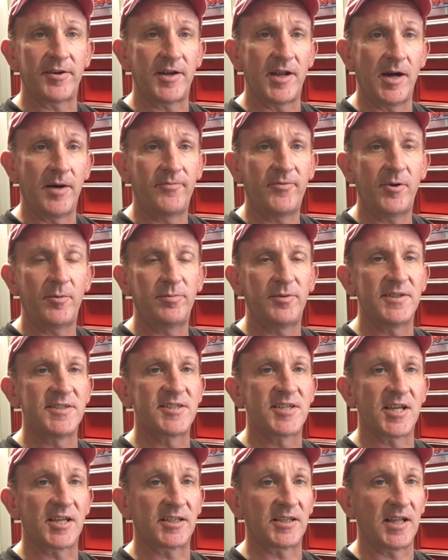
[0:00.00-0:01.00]
it helpful, please
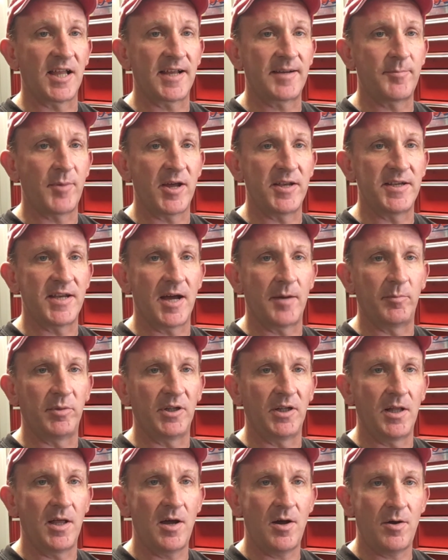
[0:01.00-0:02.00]
click the like button down
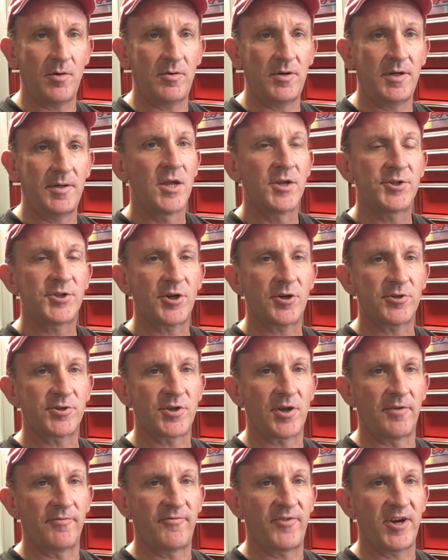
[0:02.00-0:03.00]
below. Share
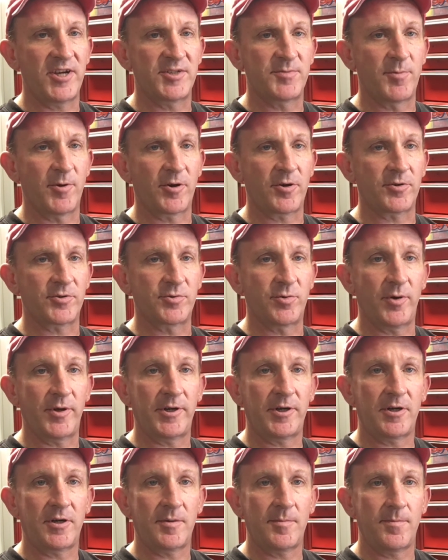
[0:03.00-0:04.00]
us on Facebook or
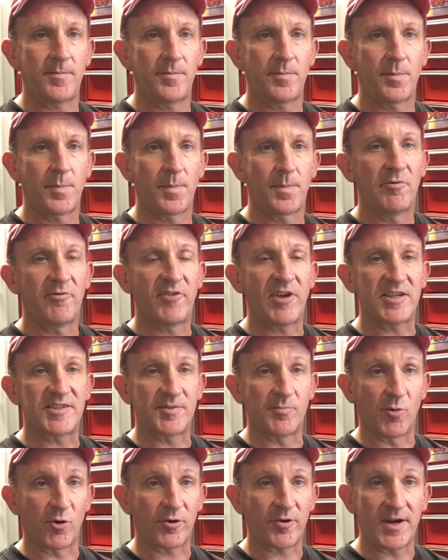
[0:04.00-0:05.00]
Twitter. We've got
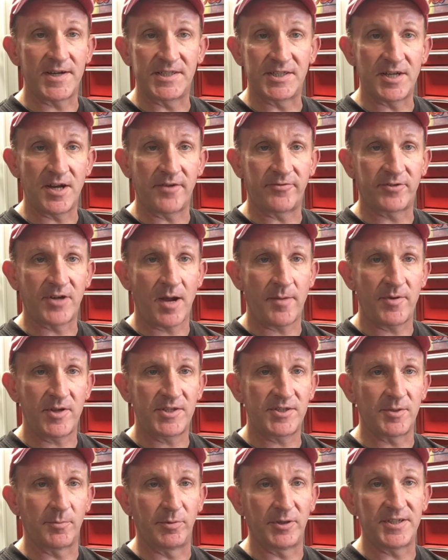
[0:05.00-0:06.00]
some more great stuff
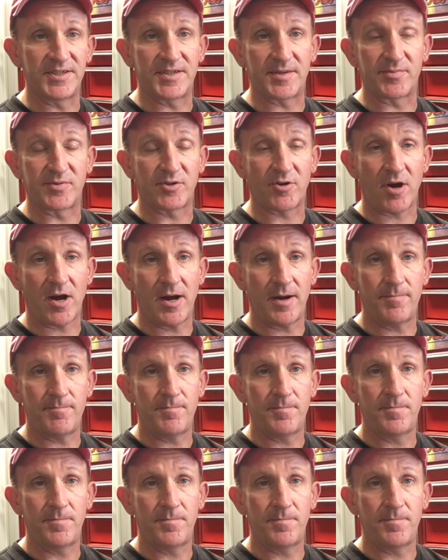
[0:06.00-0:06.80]
coming, so please subscribe.